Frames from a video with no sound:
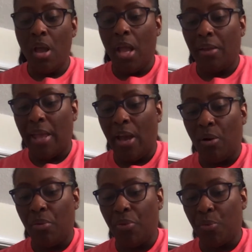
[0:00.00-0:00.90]

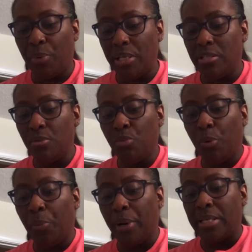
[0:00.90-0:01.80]
Now, the reason we're
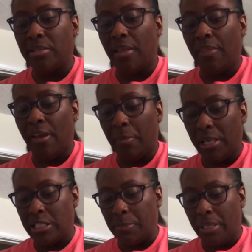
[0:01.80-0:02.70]
pressing them
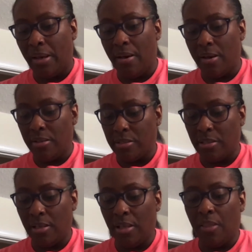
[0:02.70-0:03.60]
is because
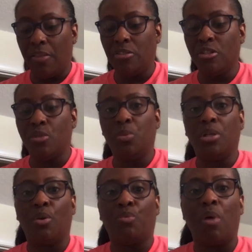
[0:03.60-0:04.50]
this is what
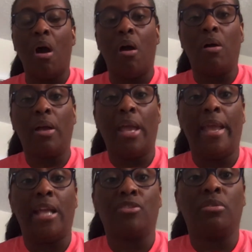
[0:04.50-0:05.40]
a raw
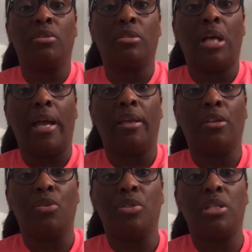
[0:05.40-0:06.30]
edge looks like.
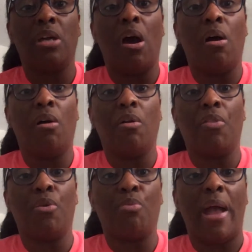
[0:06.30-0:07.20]
You see all
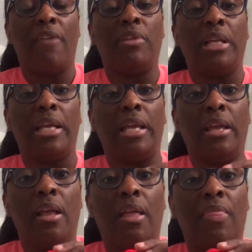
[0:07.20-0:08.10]
the
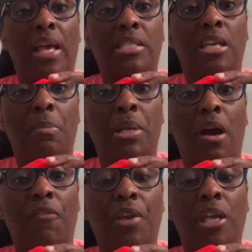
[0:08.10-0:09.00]
raveling that's coming
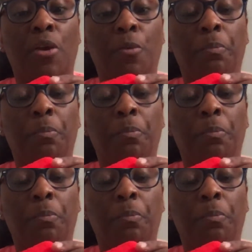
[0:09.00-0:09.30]
off here?